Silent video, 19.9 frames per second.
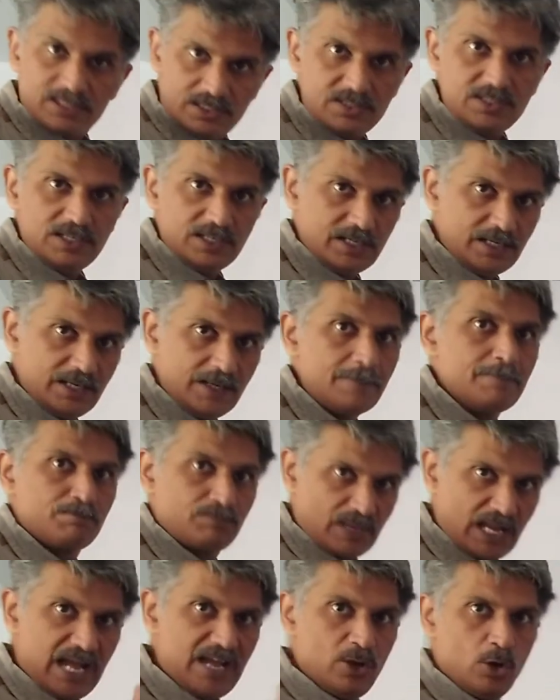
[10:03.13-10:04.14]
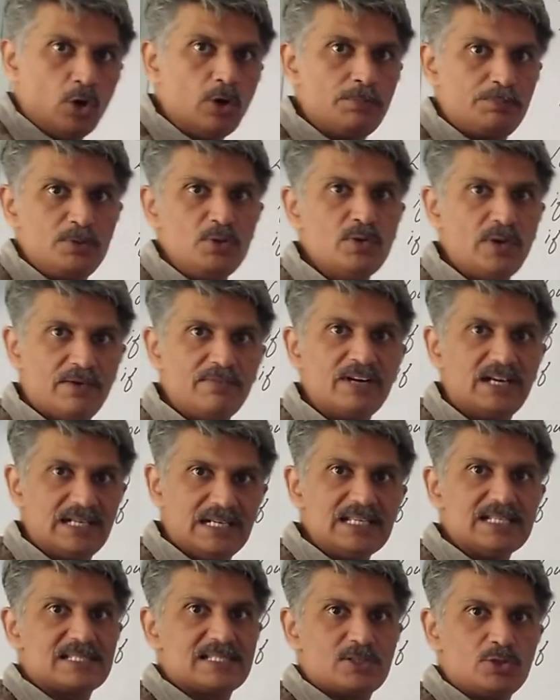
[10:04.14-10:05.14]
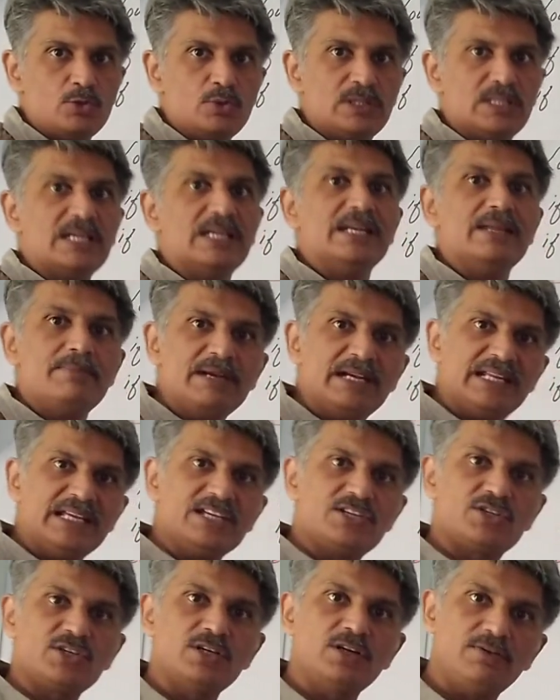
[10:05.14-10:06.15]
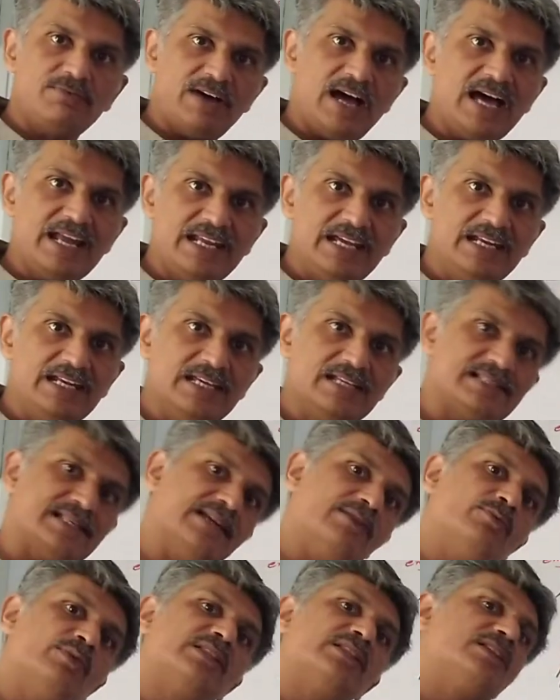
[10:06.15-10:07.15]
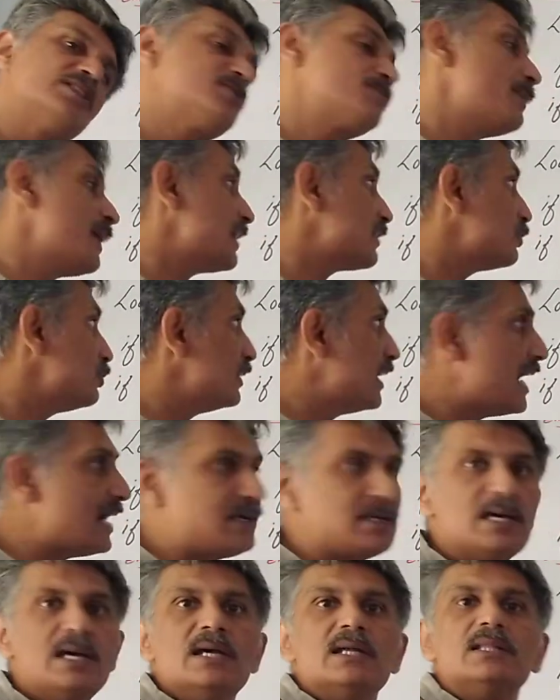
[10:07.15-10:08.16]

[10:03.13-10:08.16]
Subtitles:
theory. I hope you have understood the limitation of Arrhenius, and with respect to that,